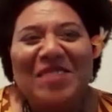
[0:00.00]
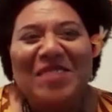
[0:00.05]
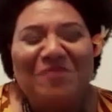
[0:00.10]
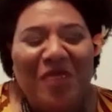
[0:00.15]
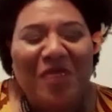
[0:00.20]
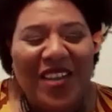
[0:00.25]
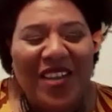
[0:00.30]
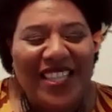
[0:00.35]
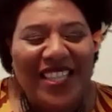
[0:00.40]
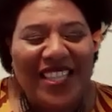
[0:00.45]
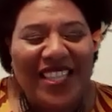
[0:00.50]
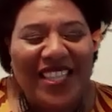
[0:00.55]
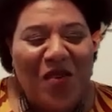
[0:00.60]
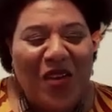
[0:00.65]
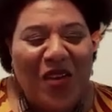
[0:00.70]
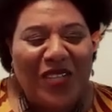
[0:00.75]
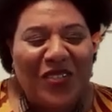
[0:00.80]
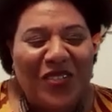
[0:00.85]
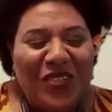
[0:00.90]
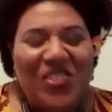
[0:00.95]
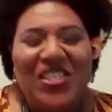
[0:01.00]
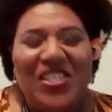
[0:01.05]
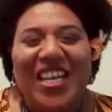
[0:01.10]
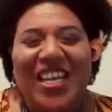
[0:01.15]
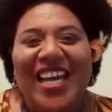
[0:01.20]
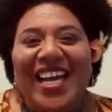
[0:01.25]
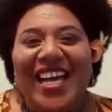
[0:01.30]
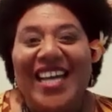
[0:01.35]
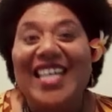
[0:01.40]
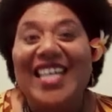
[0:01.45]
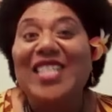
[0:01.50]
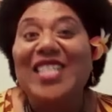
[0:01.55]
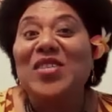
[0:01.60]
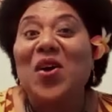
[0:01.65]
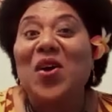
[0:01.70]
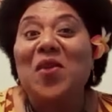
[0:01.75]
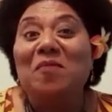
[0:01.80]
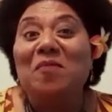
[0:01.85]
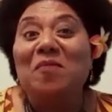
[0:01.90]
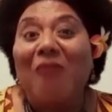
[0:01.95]
point that I want to share is
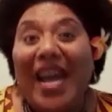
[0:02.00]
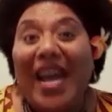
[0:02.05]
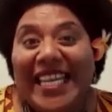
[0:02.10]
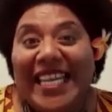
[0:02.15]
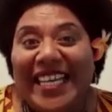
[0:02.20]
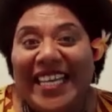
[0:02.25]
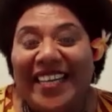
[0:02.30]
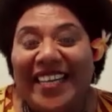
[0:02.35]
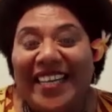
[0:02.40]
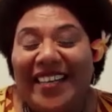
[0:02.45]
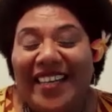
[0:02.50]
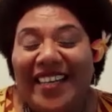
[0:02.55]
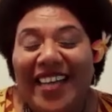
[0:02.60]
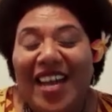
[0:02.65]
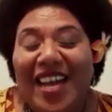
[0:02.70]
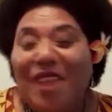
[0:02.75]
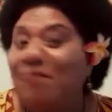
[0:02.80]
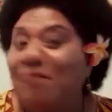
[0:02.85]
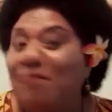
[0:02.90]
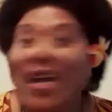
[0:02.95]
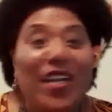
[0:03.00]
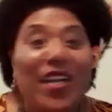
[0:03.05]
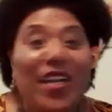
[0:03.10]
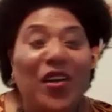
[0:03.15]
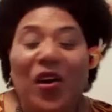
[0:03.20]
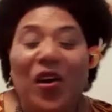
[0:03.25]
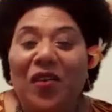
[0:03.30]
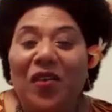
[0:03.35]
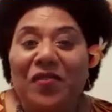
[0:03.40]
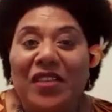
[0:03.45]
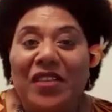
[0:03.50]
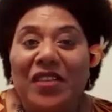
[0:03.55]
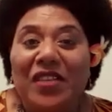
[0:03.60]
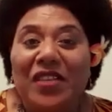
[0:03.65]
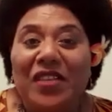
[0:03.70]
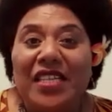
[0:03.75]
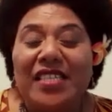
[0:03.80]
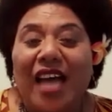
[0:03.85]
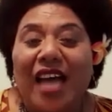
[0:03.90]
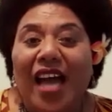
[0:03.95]
on mining. Many of
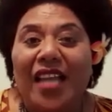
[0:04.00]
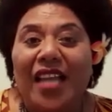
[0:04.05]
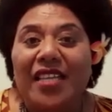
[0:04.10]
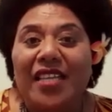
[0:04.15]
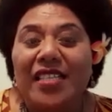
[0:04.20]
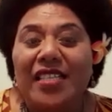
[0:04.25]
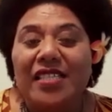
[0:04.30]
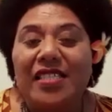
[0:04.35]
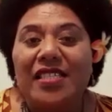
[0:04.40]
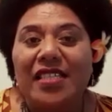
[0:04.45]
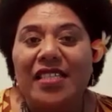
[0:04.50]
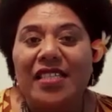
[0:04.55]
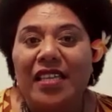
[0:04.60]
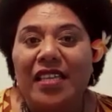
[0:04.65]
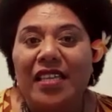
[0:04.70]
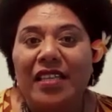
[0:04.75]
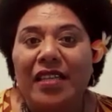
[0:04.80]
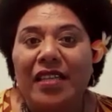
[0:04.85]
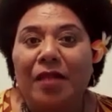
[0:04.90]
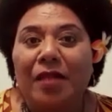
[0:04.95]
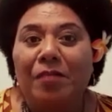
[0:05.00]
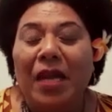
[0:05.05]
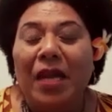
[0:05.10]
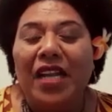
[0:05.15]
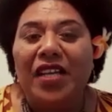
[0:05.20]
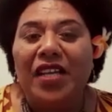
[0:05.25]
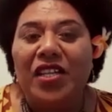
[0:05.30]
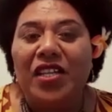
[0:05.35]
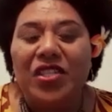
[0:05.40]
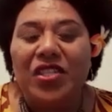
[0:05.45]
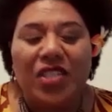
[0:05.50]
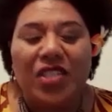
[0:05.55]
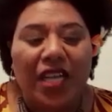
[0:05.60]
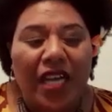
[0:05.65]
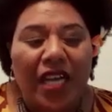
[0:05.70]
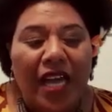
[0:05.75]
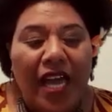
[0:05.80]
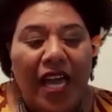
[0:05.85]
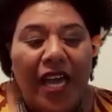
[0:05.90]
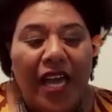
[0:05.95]
these islands in Melanesia
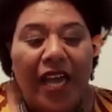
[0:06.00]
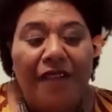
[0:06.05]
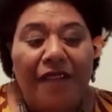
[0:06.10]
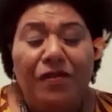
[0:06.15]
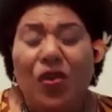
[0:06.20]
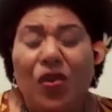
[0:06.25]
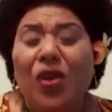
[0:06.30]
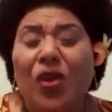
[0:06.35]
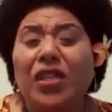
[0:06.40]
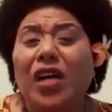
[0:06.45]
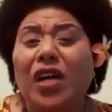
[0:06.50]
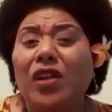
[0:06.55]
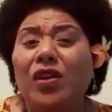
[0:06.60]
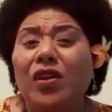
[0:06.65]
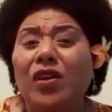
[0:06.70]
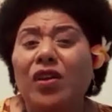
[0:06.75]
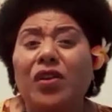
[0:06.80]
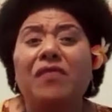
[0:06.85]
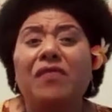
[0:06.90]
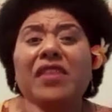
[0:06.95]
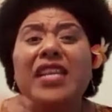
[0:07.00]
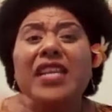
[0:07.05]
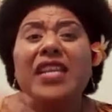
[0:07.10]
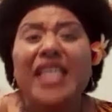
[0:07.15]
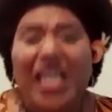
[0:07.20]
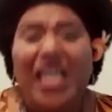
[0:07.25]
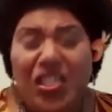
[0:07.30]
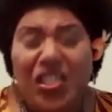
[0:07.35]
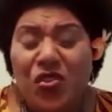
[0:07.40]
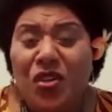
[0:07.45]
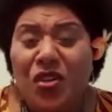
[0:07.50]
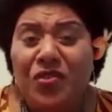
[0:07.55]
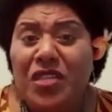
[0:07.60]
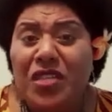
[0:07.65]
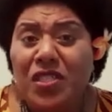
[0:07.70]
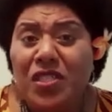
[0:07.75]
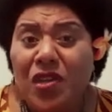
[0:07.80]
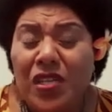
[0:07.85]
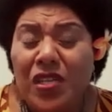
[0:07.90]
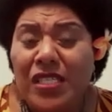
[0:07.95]
have got a lot of natural
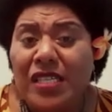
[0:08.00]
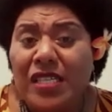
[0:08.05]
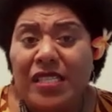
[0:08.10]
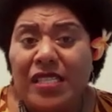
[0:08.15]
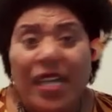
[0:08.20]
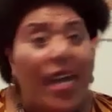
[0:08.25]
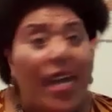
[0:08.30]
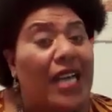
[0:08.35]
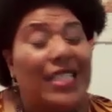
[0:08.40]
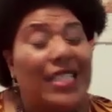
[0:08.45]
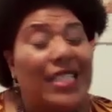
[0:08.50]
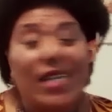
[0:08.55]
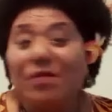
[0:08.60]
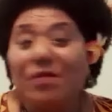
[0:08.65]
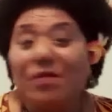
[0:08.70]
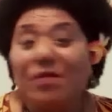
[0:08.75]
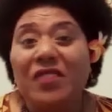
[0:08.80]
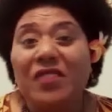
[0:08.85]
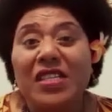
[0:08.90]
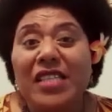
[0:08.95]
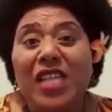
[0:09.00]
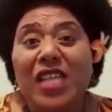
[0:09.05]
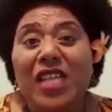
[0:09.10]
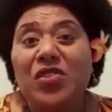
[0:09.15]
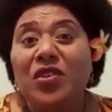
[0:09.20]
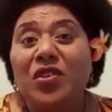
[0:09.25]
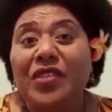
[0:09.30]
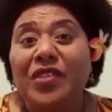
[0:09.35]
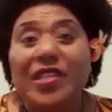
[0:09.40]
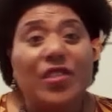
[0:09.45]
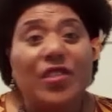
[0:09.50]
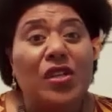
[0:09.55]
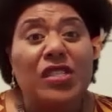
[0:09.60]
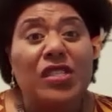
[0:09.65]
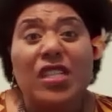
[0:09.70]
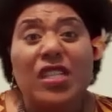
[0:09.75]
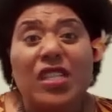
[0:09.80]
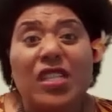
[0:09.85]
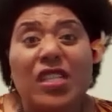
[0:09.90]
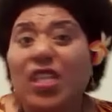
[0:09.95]
resources. Some of these natural resources
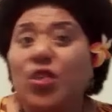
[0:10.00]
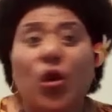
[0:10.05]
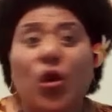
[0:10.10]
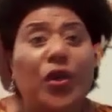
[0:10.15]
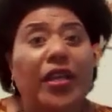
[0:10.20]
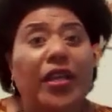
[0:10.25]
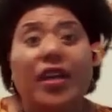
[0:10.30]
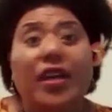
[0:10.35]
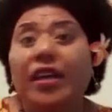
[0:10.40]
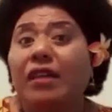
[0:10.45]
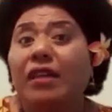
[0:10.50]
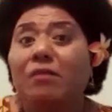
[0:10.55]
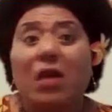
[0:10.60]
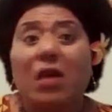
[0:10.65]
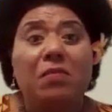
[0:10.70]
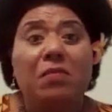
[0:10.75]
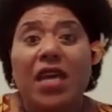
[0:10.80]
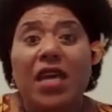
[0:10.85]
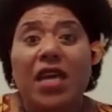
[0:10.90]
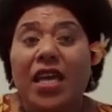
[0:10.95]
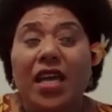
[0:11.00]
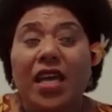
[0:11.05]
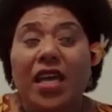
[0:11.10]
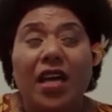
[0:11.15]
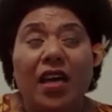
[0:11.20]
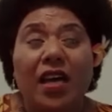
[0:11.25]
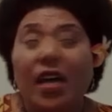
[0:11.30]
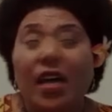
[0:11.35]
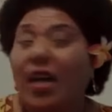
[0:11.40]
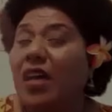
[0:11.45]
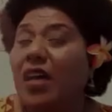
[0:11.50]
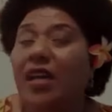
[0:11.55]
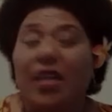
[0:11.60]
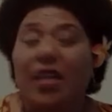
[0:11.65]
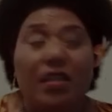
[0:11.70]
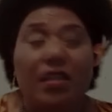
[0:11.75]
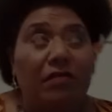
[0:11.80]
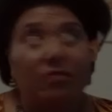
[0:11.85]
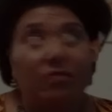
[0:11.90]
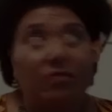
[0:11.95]
that you only maybe hear
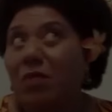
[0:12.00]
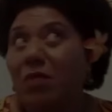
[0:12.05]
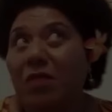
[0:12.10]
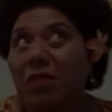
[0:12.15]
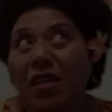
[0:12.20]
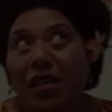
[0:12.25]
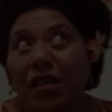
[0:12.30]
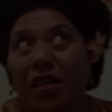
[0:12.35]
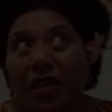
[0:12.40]
in maybe